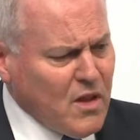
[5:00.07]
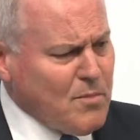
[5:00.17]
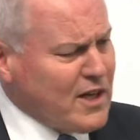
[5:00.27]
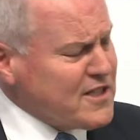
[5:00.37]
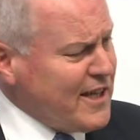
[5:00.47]

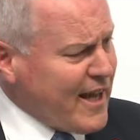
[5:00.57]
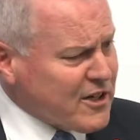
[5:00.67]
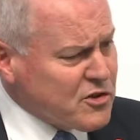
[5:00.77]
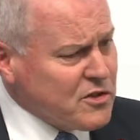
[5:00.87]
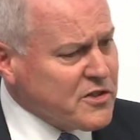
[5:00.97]

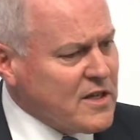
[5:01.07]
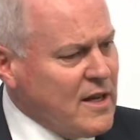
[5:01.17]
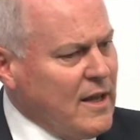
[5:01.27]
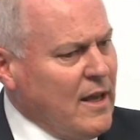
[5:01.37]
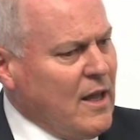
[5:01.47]
multilaterals,
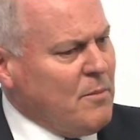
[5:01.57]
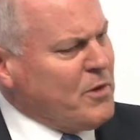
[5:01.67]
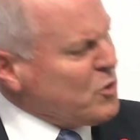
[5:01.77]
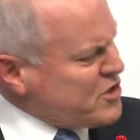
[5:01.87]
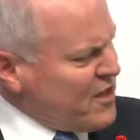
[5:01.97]

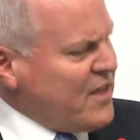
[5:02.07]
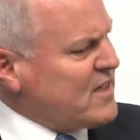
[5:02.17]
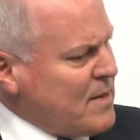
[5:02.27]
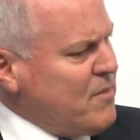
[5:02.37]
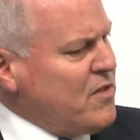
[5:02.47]
But also I think
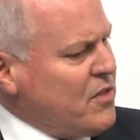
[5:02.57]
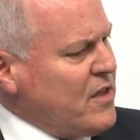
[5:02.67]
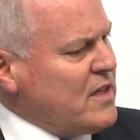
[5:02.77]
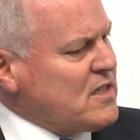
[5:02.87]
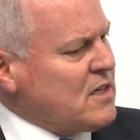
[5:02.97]
some of the
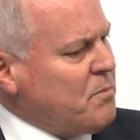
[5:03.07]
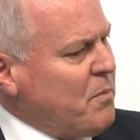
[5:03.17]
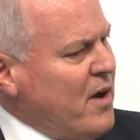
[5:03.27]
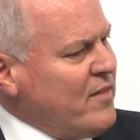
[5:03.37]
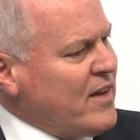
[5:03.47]
things that
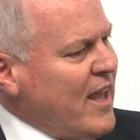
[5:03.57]
private